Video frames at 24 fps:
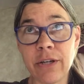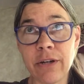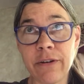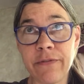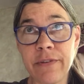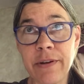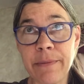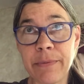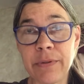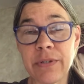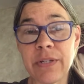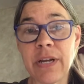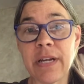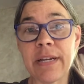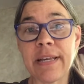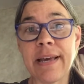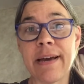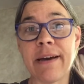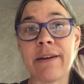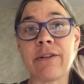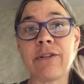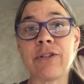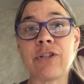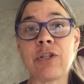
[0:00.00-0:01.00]
hoof nippers on
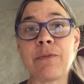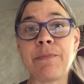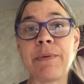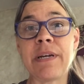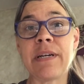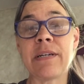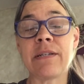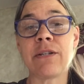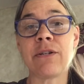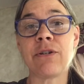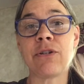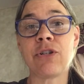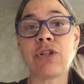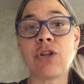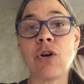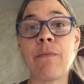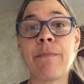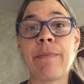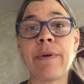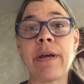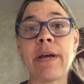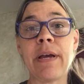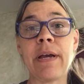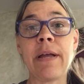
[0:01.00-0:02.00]
cattle just because they're so
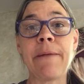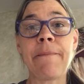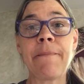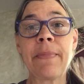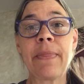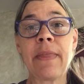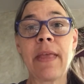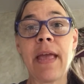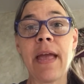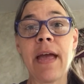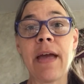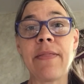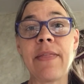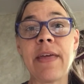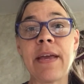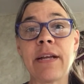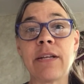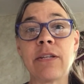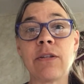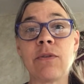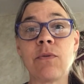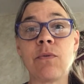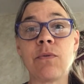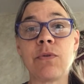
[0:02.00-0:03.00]
big and they
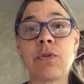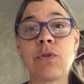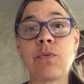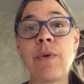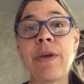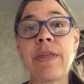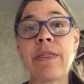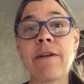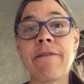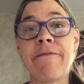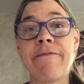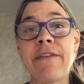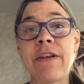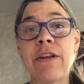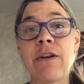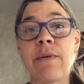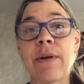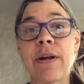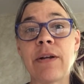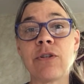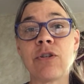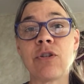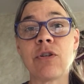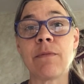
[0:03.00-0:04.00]
can swing their feet
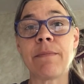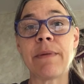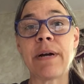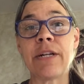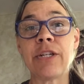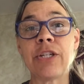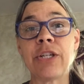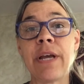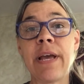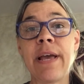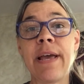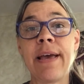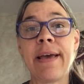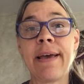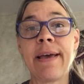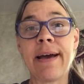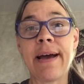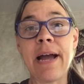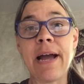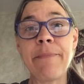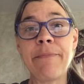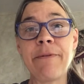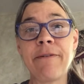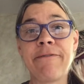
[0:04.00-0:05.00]
around so much.
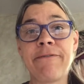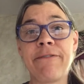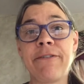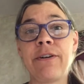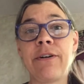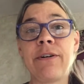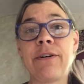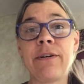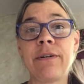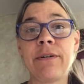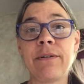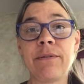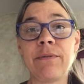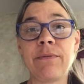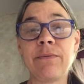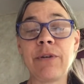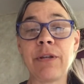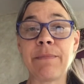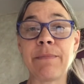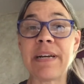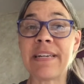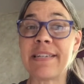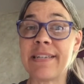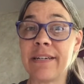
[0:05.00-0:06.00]
I prefer,
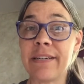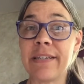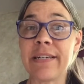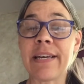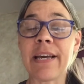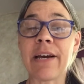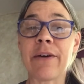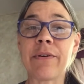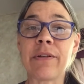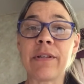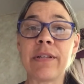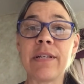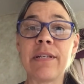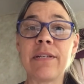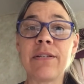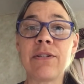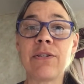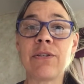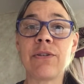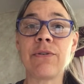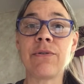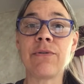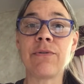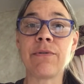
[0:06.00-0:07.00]
with my dairy cow at
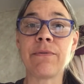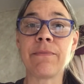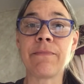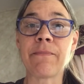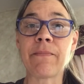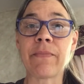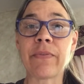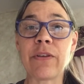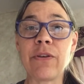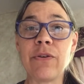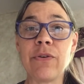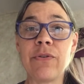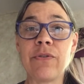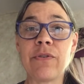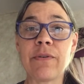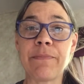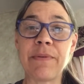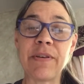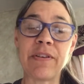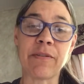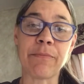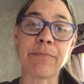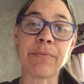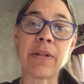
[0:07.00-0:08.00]
least, to use a
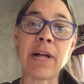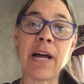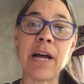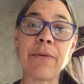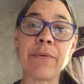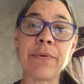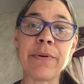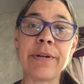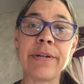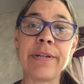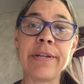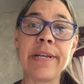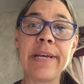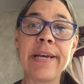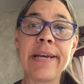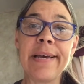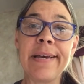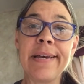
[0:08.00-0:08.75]
piece of plywood,